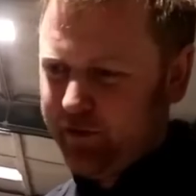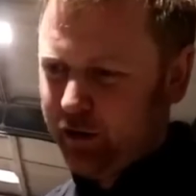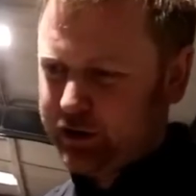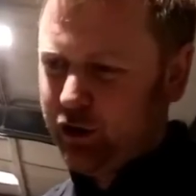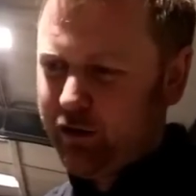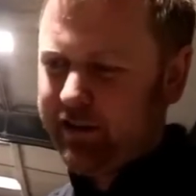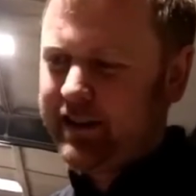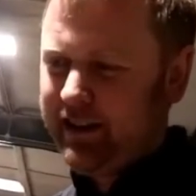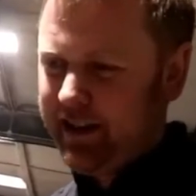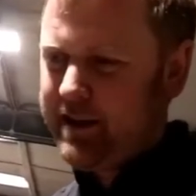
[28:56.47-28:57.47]
Vauxhall ran the
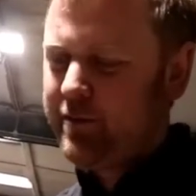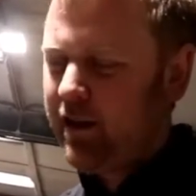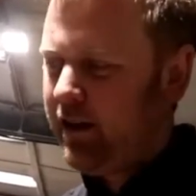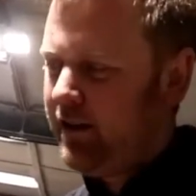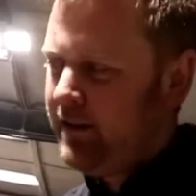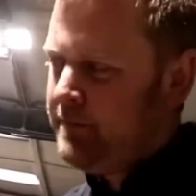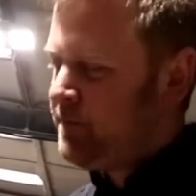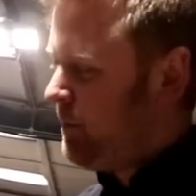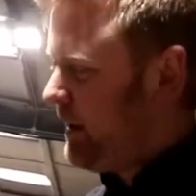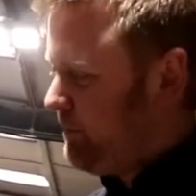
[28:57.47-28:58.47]
Calibra,
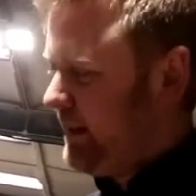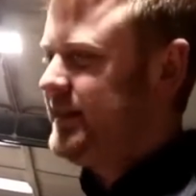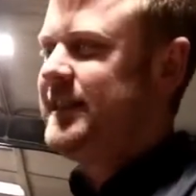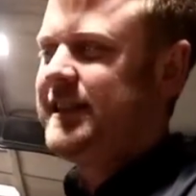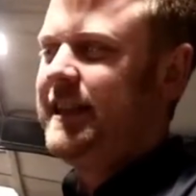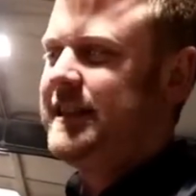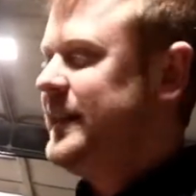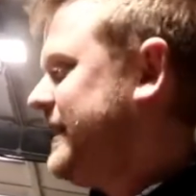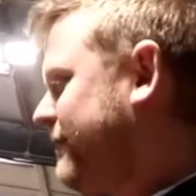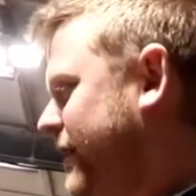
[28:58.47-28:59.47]
but in BTCC
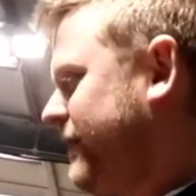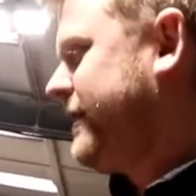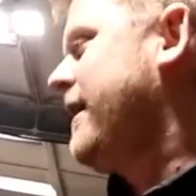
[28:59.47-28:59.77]
they ran the